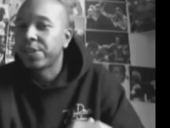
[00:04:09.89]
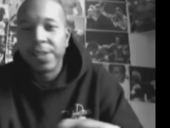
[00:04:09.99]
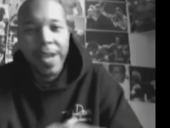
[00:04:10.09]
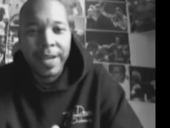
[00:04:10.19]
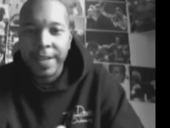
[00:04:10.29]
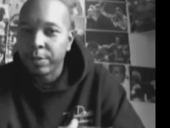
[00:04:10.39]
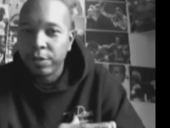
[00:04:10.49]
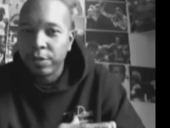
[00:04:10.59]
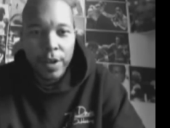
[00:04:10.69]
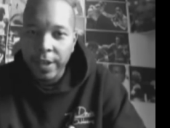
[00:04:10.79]
Exciting. It
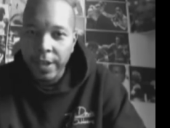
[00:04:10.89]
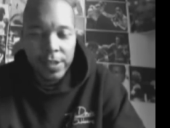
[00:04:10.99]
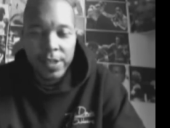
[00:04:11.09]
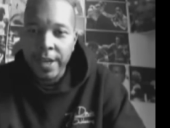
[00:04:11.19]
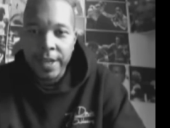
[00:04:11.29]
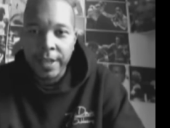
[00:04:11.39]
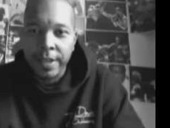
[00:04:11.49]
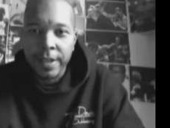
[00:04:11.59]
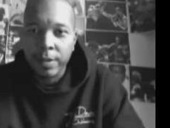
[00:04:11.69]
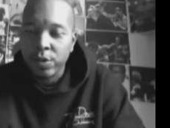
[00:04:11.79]
was fucking exciting.
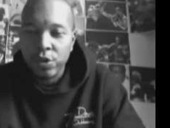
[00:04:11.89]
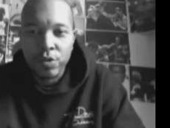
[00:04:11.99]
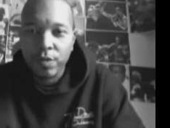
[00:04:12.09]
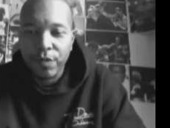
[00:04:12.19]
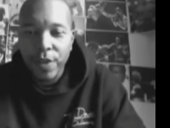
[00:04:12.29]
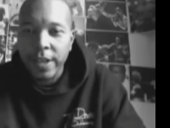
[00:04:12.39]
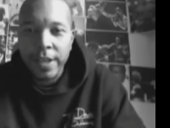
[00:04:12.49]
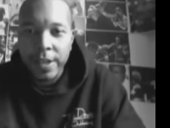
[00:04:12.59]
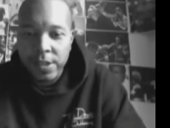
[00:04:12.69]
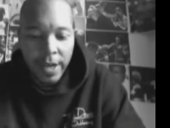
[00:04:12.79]
It was
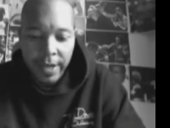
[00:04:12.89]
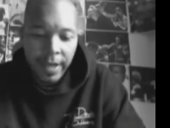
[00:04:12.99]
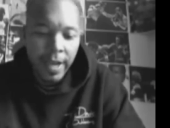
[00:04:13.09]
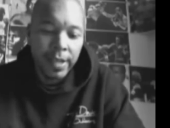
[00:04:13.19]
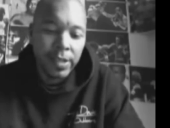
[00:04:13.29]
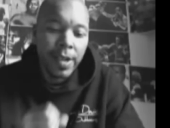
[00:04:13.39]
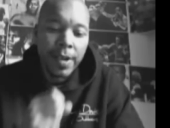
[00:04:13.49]
fucking exciting, guys.